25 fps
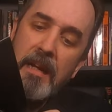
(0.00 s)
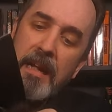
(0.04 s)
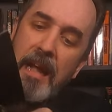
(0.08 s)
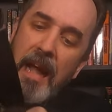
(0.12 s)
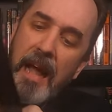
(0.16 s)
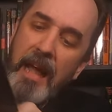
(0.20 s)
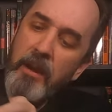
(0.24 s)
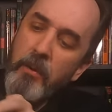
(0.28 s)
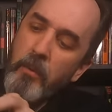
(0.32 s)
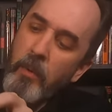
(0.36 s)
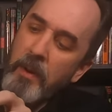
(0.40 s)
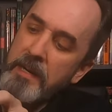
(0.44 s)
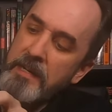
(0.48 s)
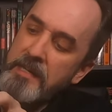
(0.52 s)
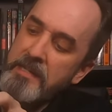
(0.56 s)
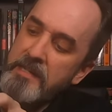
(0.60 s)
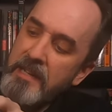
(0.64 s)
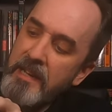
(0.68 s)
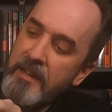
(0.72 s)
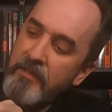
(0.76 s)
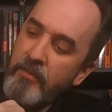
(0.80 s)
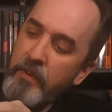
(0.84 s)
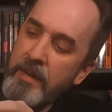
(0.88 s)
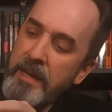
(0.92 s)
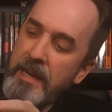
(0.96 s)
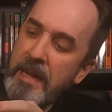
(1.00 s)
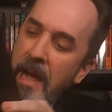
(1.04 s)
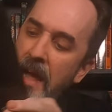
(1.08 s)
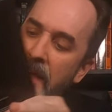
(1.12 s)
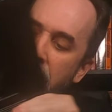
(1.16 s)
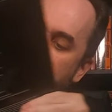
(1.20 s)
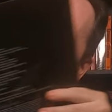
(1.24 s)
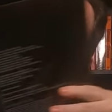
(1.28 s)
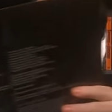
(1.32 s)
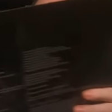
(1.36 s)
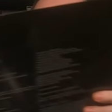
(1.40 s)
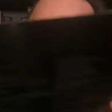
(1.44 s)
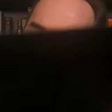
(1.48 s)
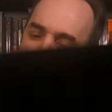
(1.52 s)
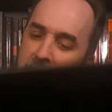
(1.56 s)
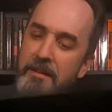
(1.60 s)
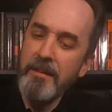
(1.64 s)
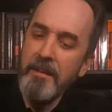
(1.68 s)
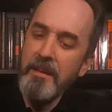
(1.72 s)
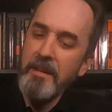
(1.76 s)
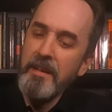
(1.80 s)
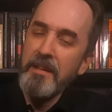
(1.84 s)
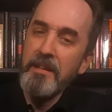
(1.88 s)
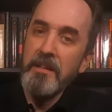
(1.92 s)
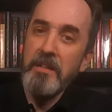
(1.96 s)
Kind of want to see if we got that.
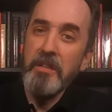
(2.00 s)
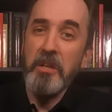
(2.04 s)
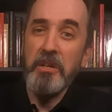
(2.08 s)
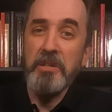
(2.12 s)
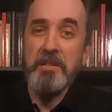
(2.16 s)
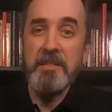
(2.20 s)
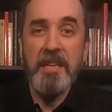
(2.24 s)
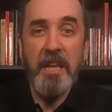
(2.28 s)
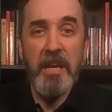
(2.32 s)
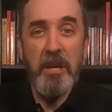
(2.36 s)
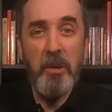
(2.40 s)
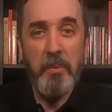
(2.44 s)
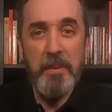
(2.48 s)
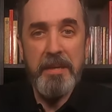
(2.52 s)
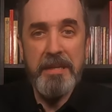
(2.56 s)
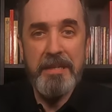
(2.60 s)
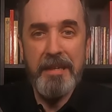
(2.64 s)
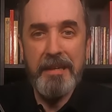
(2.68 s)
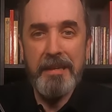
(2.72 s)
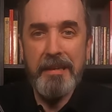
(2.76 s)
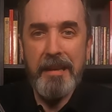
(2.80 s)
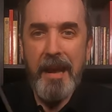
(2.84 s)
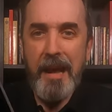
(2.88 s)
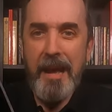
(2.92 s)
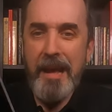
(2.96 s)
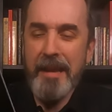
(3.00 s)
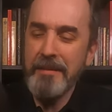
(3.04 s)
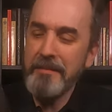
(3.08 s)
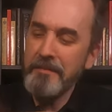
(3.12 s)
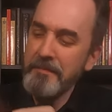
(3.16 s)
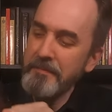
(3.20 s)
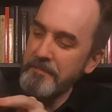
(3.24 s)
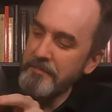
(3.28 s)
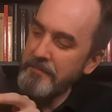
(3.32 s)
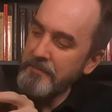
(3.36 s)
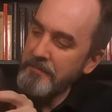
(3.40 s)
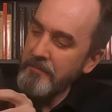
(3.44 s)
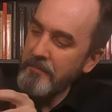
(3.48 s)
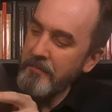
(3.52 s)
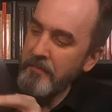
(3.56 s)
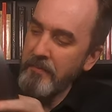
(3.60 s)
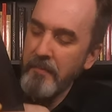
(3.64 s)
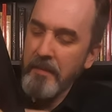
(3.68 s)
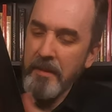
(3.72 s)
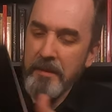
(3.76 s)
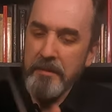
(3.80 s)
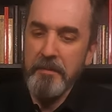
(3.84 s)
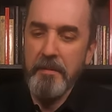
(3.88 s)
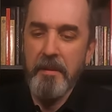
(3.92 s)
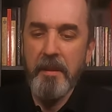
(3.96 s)
Looks like we did not.
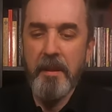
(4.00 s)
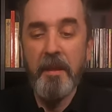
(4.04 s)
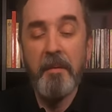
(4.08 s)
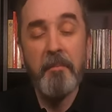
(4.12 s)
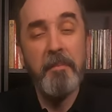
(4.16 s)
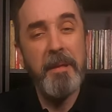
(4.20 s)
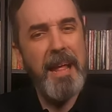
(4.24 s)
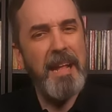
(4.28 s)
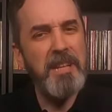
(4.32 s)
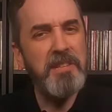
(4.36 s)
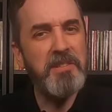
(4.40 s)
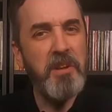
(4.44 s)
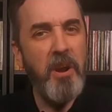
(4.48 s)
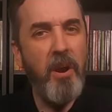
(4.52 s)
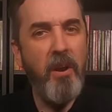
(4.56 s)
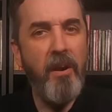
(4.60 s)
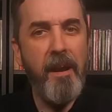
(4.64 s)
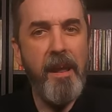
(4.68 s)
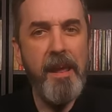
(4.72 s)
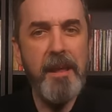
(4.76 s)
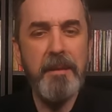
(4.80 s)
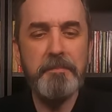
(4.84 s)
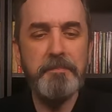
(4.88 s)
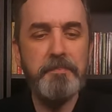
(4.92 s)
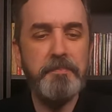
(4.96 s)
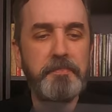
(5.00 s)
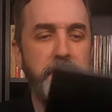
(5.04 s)
That's all right.